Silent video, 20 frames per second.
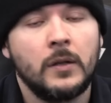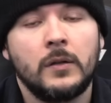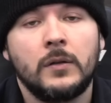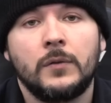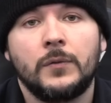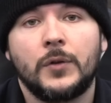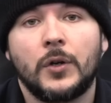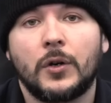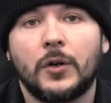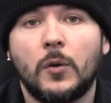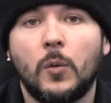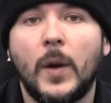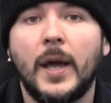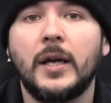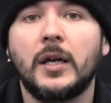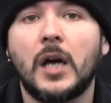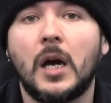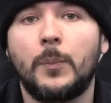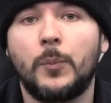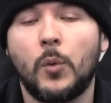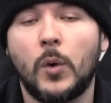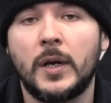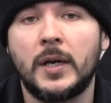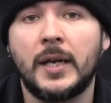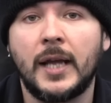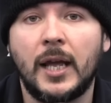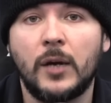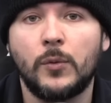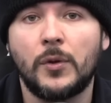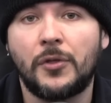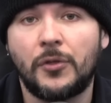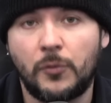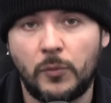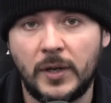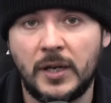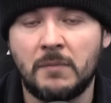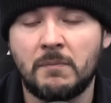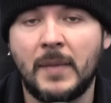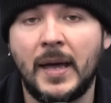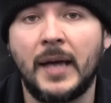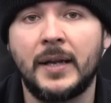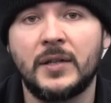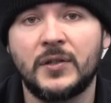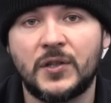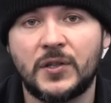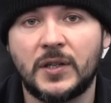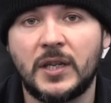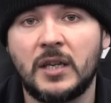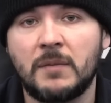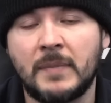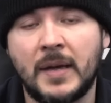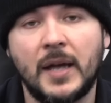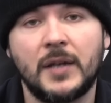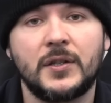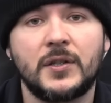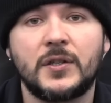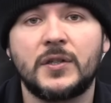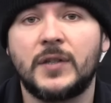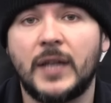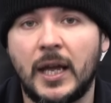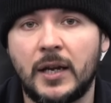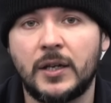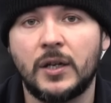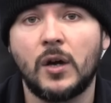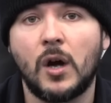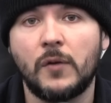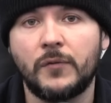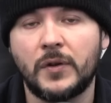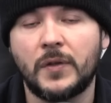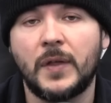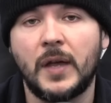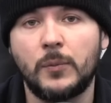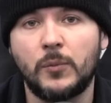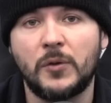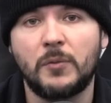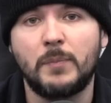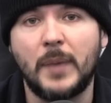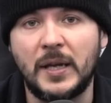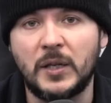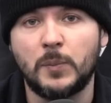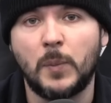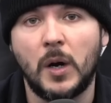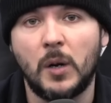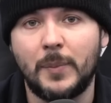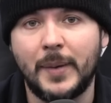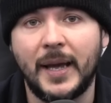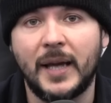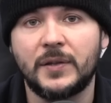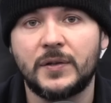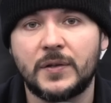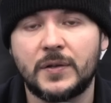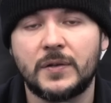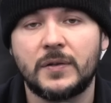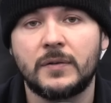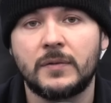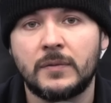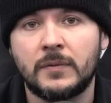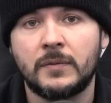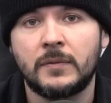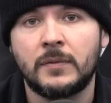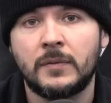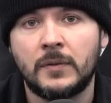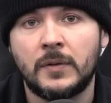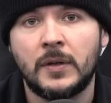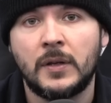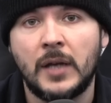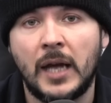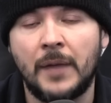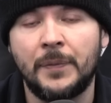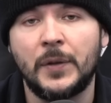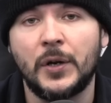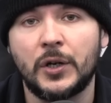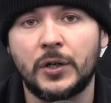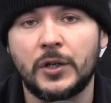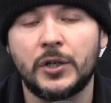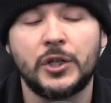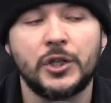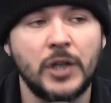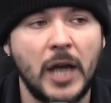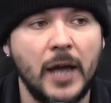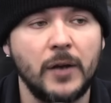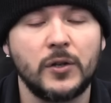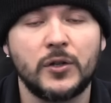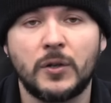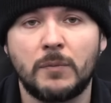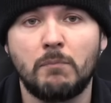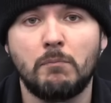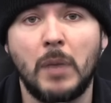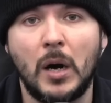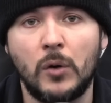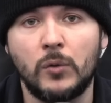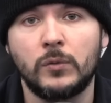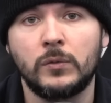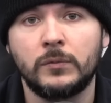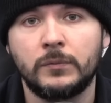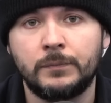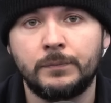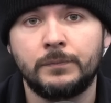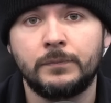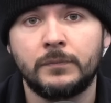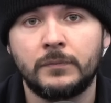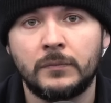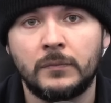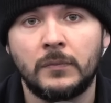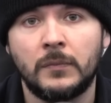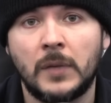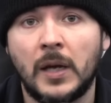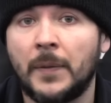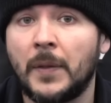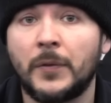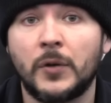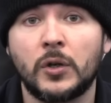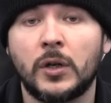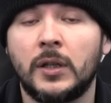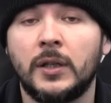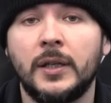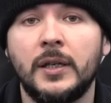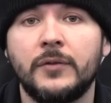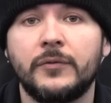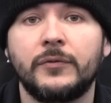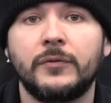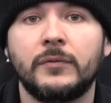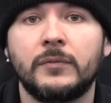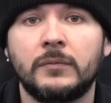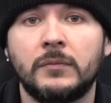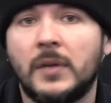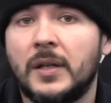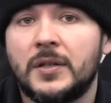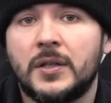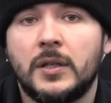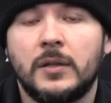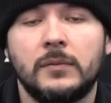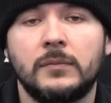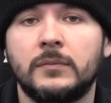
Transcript: they're going to wake up one day with three men in ski masks standing over them with baseball bats, and they're going to shatter some bone, and then they're going to leave. That's it.